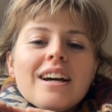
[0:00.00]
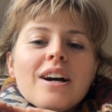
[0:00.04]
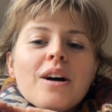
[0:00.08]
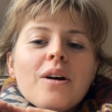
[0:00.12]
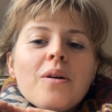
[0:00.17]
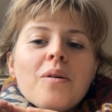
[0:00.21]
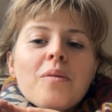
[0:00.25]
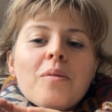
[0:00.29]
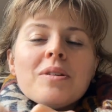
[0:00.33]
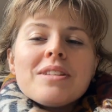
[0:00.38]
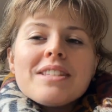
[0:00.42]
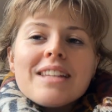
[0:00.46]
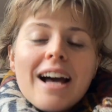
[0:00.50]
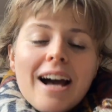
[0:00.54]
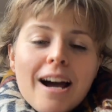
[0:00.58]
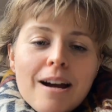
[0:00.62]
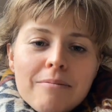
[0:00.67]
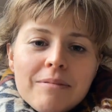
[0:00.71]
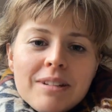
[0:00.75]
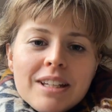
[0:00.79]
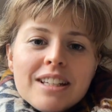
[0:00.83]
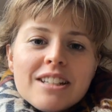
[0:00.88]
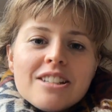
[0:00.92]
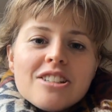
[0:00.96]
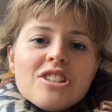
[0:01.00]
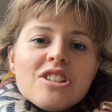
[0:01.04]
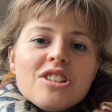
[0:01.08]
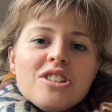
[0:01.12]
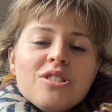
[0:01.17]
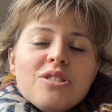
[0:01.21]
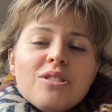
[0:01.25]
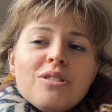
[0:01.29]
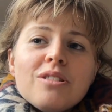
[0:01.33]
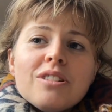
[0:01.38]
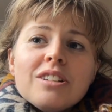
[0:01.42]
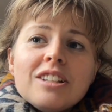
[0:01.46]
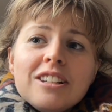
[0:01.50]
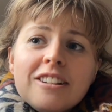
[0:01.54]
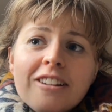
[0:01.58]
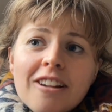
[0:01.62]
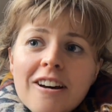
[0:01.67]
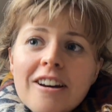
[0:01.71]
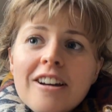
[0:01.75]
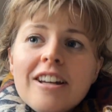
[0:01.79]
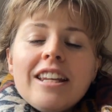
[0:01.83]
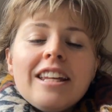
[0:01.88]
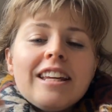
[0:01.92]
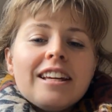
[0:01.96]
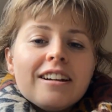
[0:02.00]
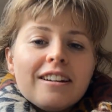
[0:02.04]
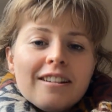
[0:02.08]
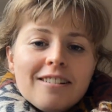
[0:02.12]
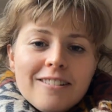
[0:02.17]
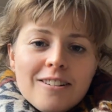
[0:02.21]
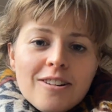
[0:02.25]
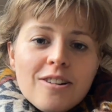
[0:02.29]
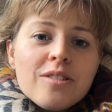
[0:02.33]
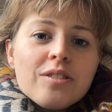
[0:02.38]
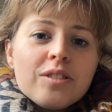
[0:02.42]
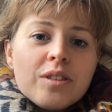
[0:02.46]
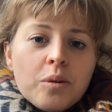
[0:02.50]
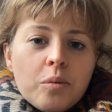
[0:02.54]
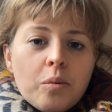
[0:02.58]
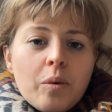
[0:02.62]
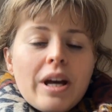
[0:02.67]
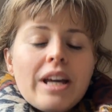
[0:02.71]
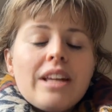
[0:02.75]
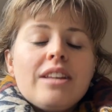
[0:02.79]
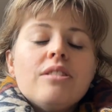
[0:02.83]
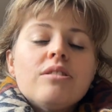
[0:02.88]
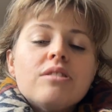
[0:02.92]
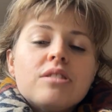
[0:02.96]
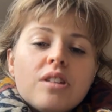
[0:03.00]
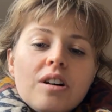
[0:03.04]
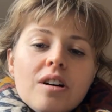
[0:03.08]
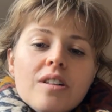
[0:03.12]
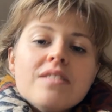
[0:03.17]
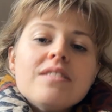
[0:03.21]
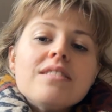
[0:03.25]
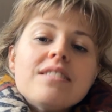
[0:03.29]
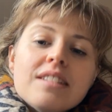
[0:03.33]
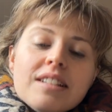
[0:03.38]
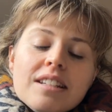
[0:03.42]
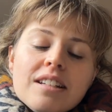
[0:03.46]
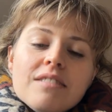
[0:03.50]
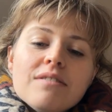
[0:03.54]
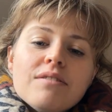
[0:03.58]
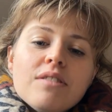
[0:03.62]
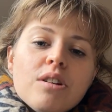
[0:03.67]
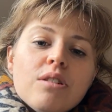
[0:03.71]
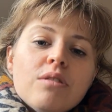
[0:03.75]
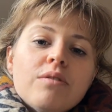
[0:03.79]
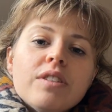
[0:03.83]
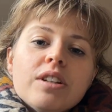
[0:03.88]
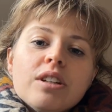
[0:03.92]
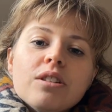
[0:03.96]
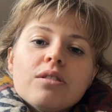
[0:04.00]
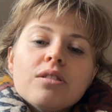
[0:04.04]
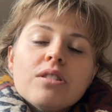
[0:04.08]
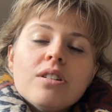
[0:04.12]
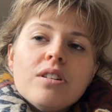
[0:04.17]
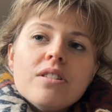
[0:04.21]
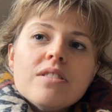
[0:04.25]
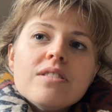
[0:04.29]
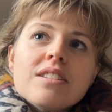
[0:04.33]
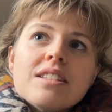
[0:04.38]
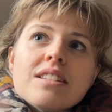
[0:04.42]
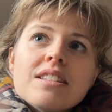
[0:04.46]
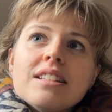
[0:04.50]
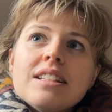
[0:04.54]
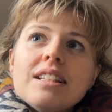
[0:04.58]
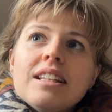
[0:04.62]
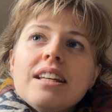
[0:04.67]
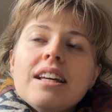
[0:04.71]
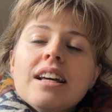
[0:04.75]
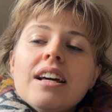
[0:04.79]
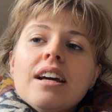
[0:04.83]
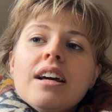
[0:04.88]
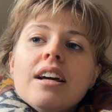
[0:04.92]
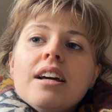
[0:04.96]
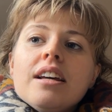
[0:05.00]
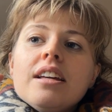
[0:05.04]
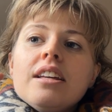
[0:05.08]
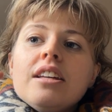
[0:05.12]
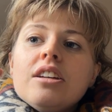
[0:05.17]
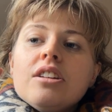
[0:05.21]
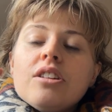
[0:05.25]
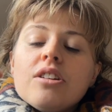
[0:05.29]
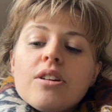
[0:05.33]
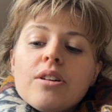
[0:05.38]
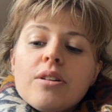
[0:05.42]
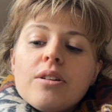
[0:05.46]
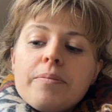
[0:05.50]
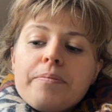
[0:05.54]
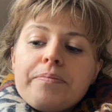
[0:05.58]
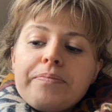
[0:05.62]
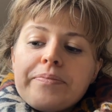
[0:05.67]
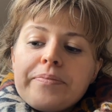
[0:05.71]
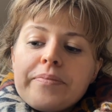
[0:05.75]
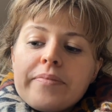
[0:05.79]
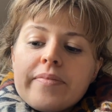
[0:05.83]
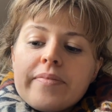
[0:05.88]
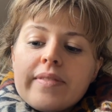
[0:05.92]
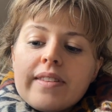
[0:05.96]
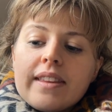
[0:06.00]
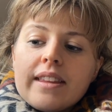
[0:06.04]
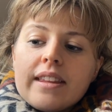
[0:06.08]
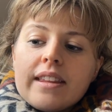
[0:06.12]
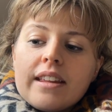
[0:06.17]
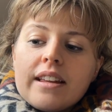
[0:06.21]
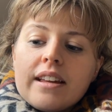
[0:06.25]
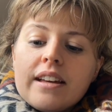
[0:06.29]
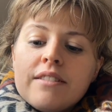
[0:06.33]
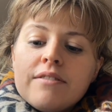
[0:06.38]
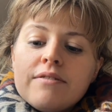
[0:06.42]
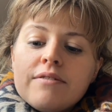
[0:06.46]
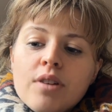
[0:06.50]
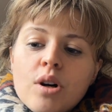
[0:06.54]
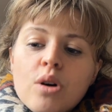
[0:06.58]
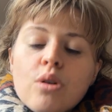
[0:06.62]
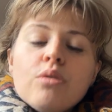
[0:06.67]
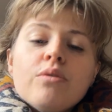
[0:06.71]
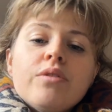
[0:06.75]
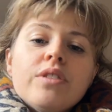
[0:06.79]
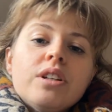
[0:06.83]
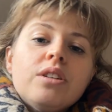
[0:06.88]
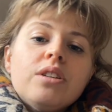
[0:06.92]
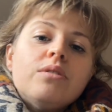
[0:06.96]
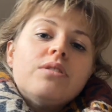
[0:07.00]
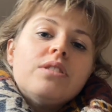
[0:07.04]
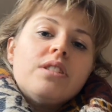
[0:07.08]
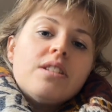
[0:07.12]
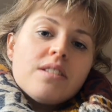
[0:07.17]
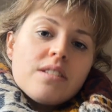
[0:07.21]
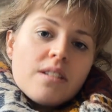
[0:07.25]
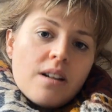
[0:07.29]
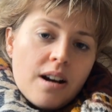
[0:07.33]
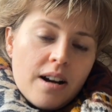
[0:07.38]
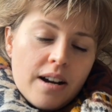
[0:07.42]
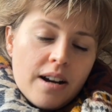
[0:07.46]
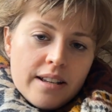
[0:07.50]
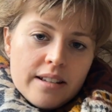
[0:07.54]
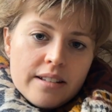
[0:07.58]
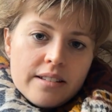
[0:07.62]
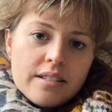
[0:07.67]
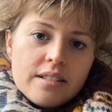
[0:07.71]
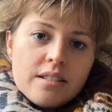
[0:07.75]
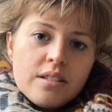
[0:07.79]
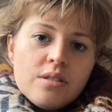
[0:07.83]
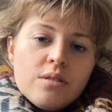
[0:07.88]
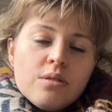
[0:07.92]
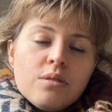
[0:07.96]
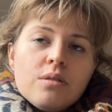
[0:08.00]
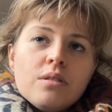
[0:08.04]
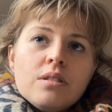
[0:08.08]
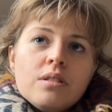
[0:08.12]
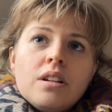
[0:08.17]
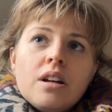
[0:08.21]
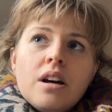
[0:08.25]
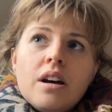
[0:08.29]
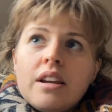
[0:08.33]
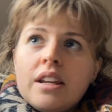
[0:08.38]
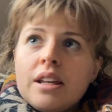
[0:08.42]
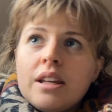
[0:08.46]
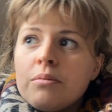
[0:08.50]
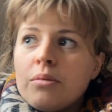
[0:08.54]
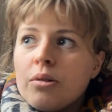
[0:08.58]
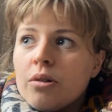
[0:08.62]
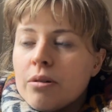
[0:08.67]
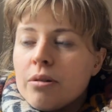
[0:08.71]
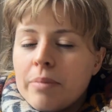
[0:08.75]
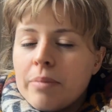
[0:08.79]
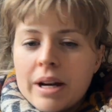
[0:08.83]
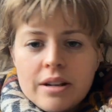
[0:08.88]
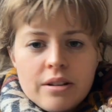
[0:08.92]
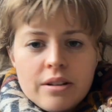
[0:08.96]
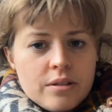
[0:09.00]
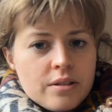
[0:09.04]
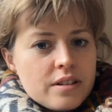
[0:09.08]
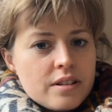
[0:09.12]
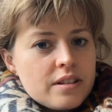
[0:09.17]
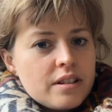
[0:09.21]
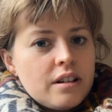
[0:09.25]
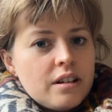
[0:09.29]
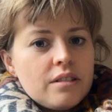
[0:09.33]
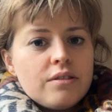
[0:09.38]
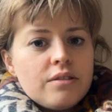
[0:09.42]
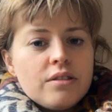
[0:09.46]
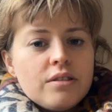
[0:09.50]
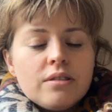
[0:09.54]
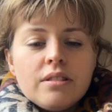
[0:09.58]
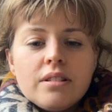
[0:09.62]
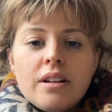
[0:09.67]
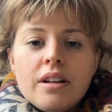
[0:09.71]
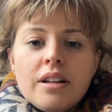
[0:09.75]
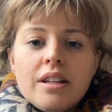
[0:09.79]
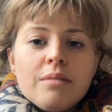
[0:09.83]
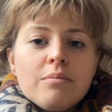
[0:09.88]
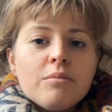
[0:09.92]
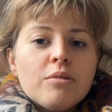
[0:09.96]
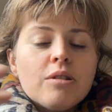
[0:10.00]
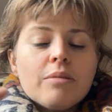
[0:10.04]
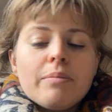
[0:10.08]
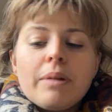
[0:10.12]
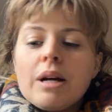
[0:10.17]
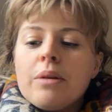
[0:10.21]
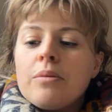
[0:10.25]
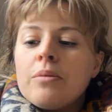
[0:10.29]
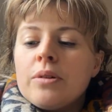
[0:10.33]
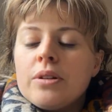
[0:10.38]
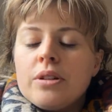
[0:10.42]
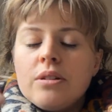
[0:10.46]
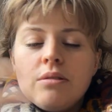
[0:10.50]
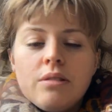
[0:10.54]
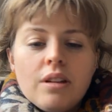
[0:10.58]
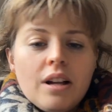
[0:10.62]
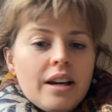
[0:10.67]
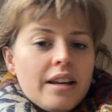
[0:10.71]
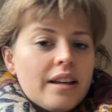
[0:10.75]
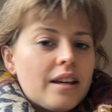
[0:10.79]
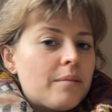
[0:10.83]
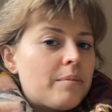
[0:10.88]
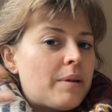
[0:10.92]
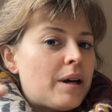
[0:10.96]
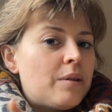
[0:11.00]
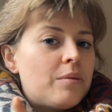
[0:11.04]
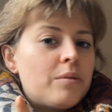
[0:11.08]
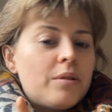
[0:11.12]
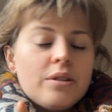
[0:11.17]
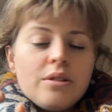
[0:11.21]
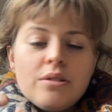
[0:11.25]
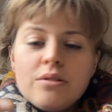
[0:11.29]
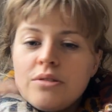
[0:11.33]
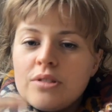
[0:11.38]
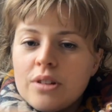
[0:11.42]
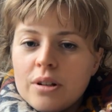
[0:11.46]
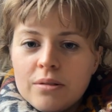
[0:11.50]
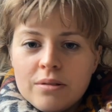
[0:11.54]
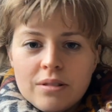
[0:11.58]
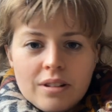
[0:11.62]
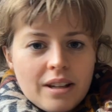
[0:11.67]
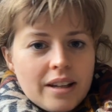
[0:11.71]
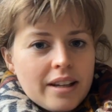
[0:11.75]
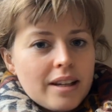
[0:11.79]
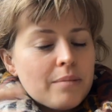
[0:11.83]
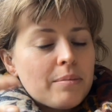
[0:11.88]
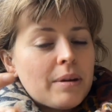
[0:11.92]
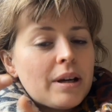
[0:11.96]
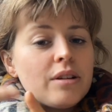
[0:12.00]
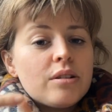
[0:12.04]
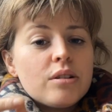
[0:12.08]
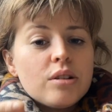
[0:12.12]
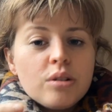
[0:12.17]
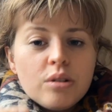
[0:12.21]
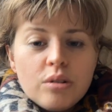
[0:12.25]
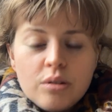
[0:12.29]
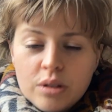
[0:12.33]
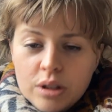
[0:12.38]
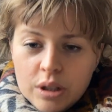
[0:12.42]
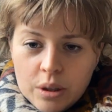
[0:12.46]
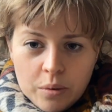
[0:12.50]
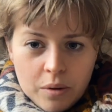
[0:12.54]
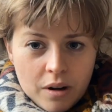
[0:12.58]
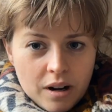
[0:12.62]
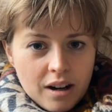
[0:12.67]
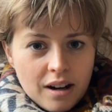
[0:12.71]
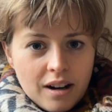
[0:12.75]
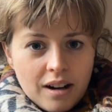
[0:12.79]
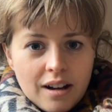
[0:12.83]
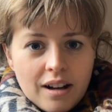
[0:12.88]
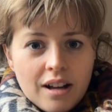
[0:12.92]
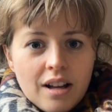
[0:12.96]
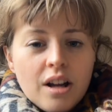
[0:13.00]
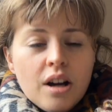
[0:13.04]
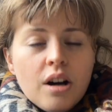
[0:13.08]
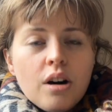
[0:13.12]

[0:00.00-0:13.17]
what's happening is you're learning along the way. You're constantly evolving. You're constantly, you know, evolving your desires. You're learning more about yourself. You're learning more about what you like, about what you don't like, about who you are.